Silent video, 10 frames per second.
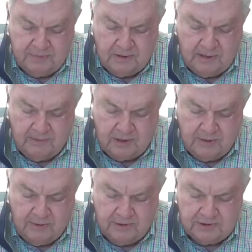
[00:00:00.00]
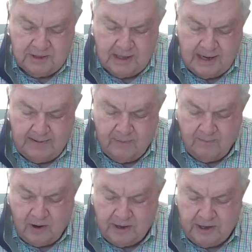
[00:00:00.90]
building materials and labor
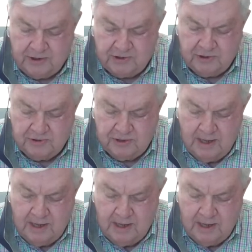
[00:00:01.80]
market issues.